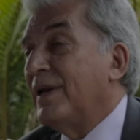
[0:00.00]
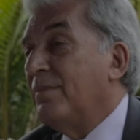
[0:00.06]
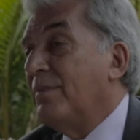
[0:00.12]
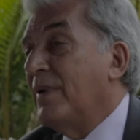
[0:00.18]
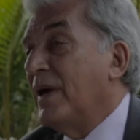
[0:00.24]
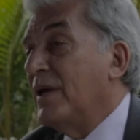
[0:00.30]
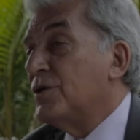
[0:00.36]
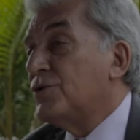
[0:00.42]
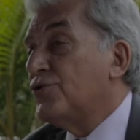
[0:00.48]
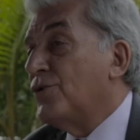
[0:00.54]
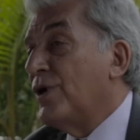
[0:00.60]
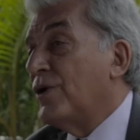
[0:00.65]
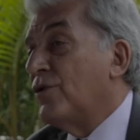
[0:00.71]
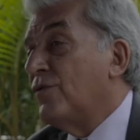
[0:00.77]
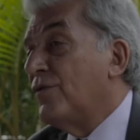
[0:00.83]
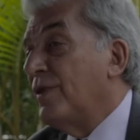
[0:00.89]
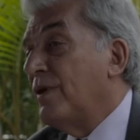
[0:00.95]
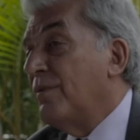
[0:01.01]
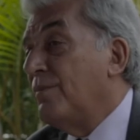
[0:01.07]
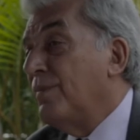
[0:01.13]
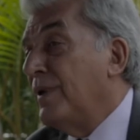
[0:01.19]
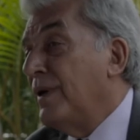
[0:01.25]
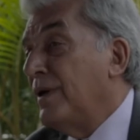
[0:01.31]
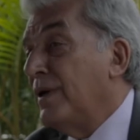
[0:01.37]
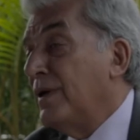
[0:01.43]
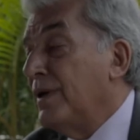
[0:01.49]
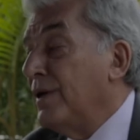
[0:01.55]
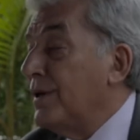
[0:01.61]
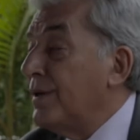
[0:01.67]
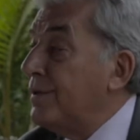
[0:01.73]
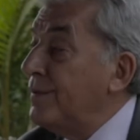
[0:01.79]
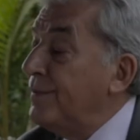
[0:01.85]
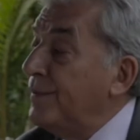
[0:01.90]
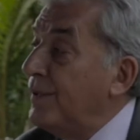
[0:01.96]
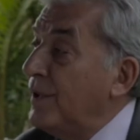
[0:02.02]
remains one of the big. Uh,